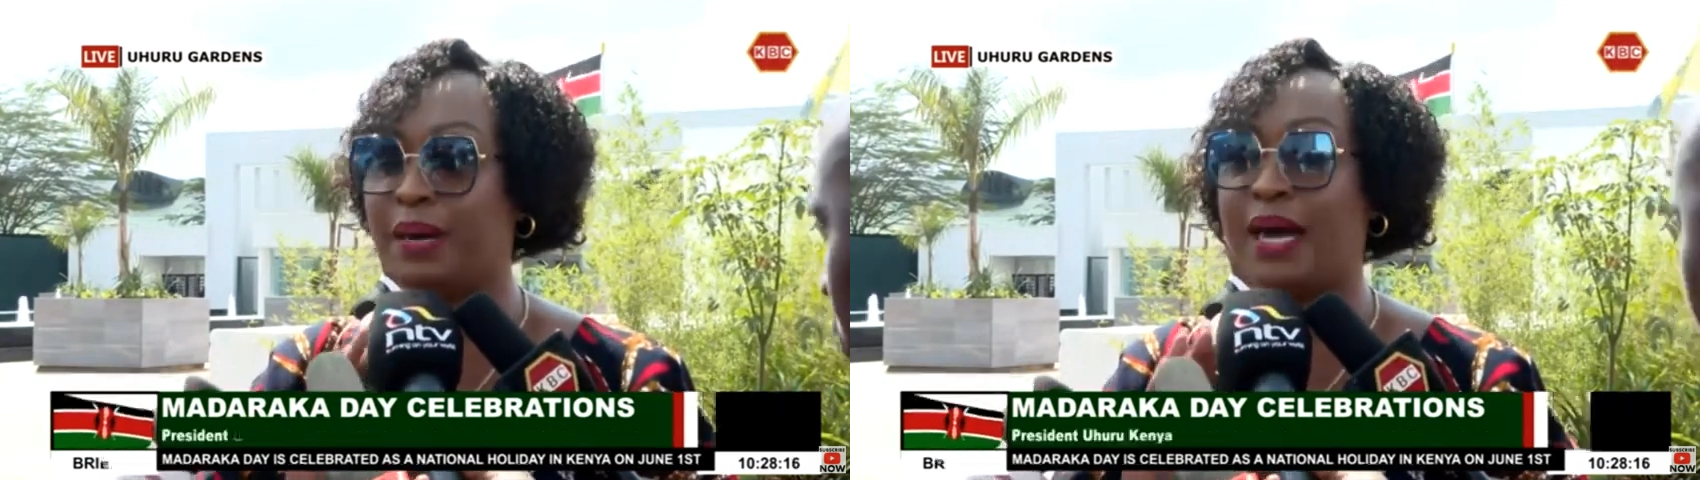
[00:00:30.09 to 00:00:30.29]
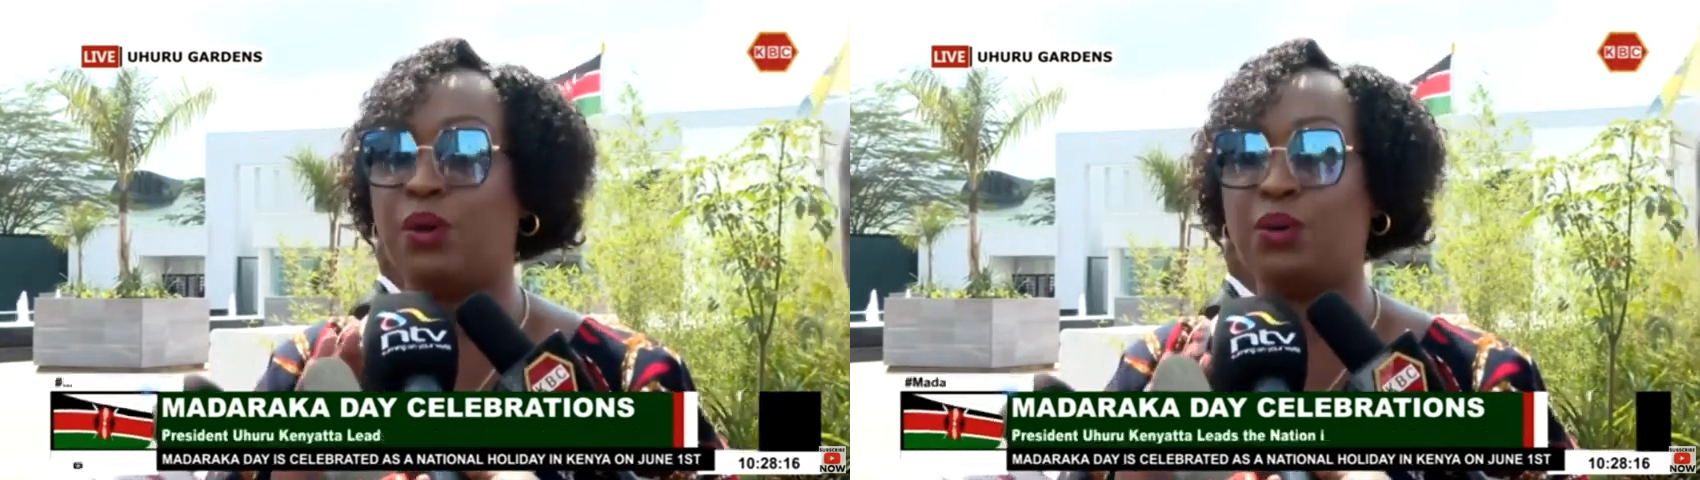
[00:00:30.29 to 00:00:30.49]
the
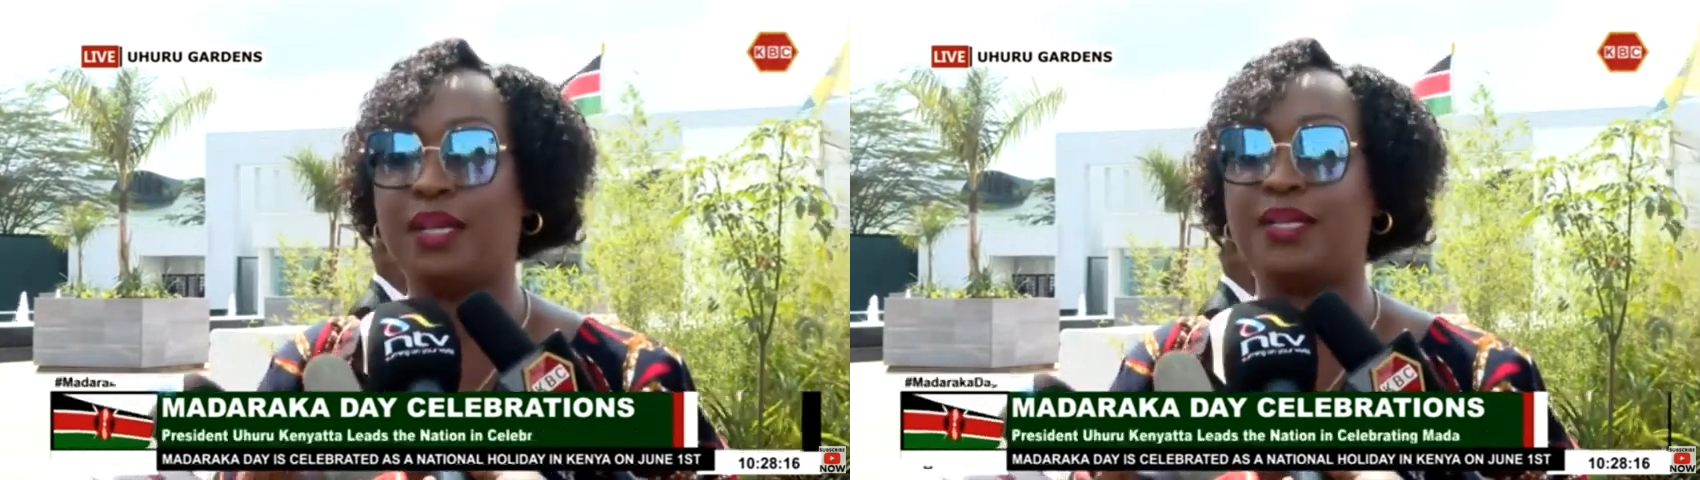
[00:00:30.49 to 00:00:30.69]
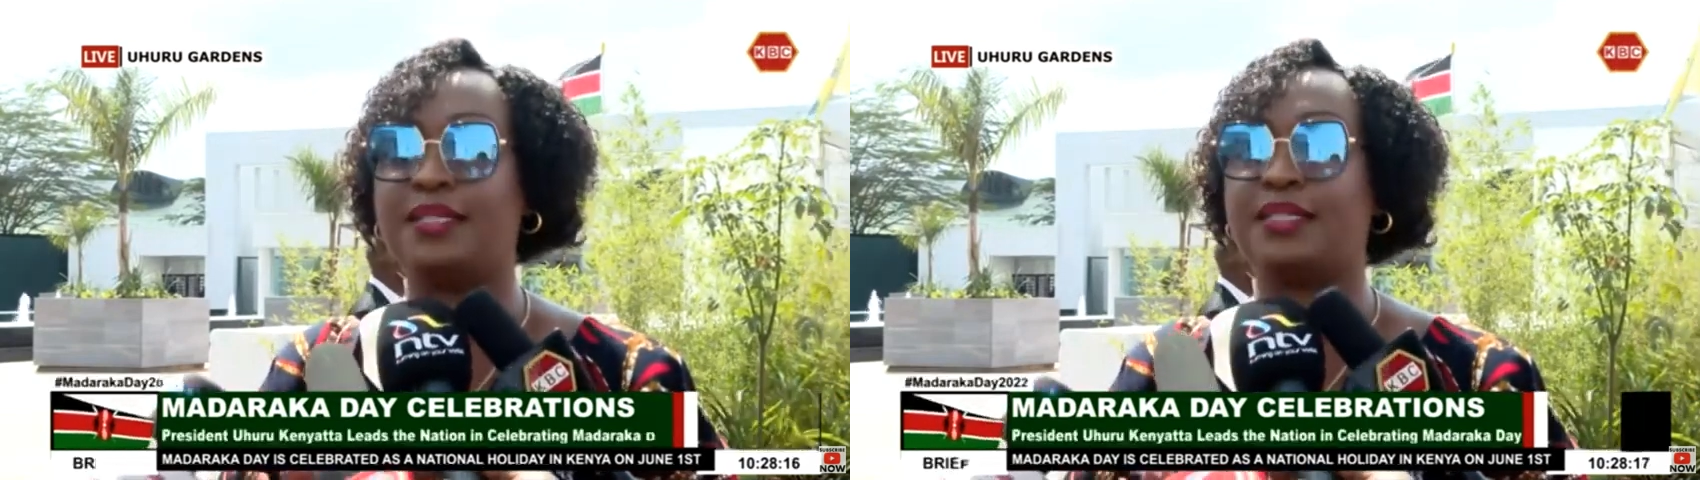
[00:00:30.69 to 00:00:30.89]
bar
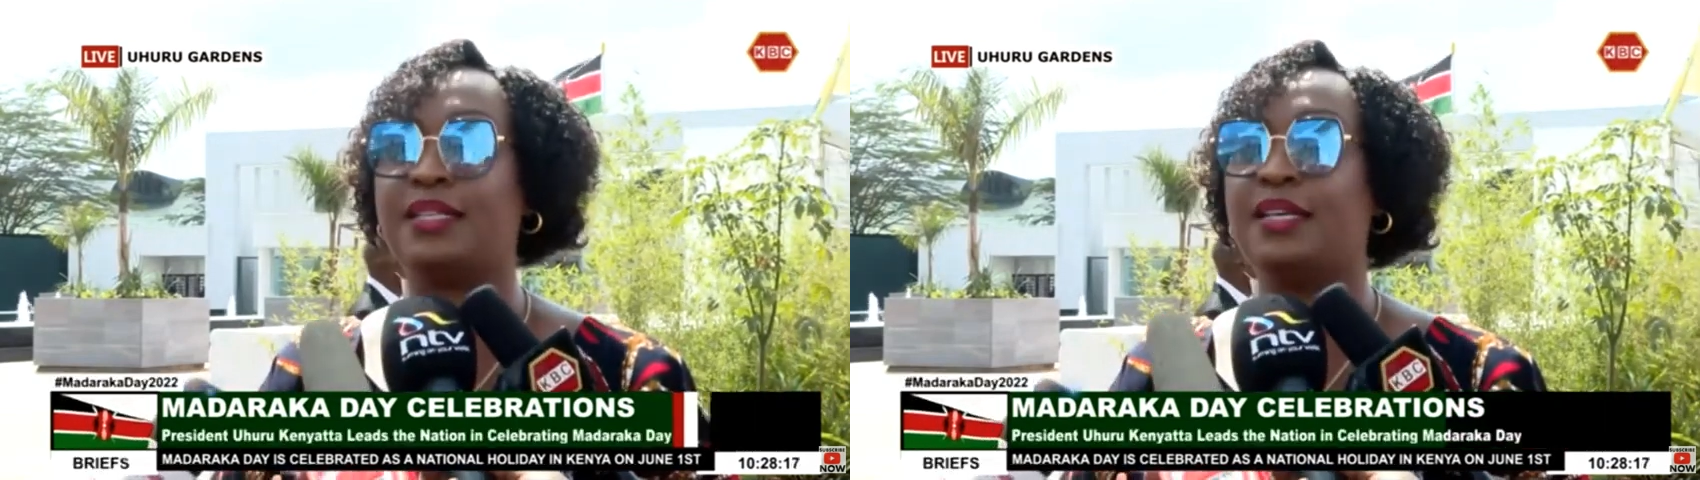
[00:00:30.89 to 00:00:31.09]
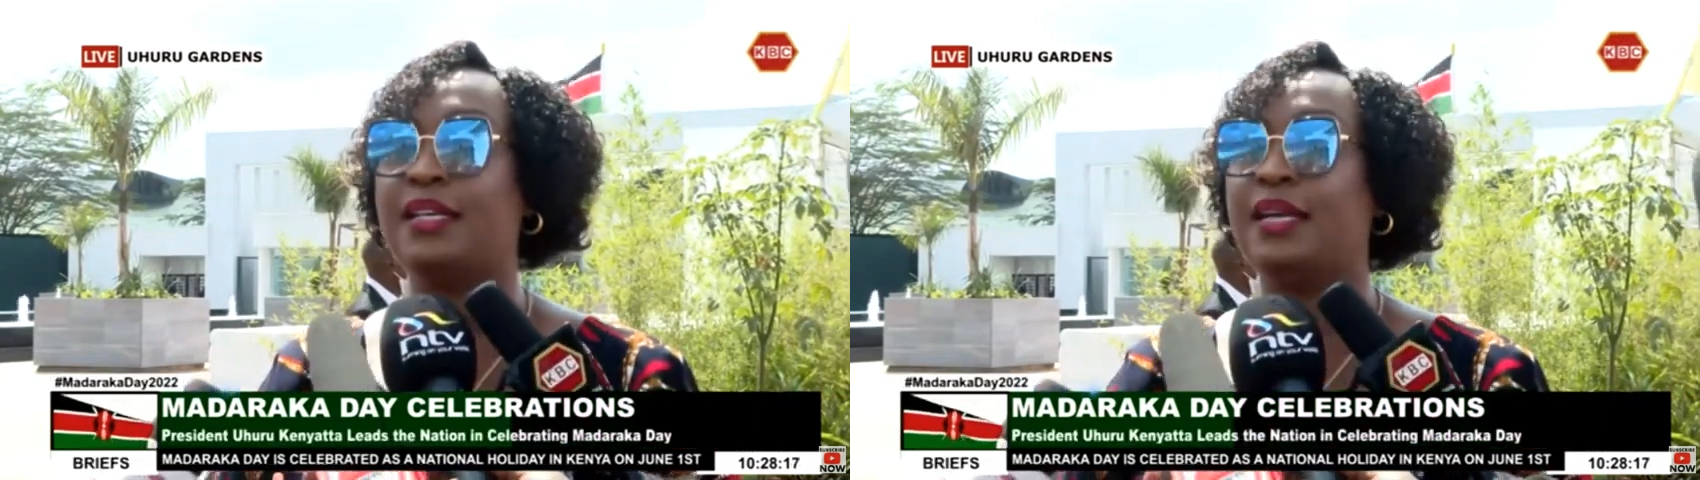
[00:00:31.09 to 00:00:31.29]
owners